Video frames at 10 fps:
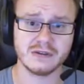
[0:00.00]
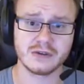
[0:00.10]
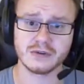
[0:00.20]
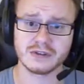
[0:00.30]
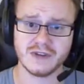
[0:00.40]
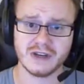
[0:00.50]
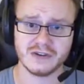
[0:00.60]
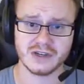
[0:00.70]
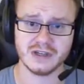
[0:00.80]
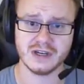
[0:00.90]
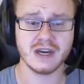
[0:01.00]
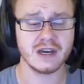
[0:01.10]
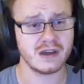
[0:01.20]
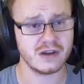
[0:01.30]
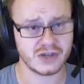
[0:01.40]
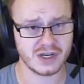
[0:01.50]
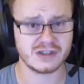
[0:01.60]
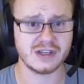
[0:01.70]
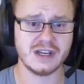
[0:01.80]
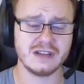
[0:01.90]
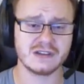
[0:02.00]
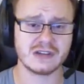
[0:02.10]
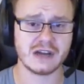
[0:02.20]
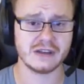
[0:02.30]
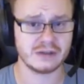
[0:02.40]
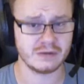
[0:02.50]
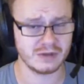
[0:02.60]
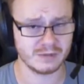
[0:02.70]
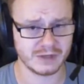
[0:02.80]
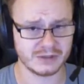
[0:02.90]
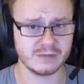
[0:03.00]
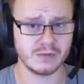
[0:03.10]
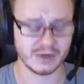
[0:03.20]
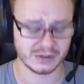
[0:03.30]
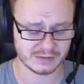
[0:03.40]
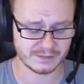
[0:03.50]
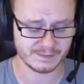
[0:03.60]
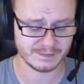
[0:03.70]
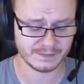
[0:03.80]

kilojoules of energy, just to heat the solid to the melting point.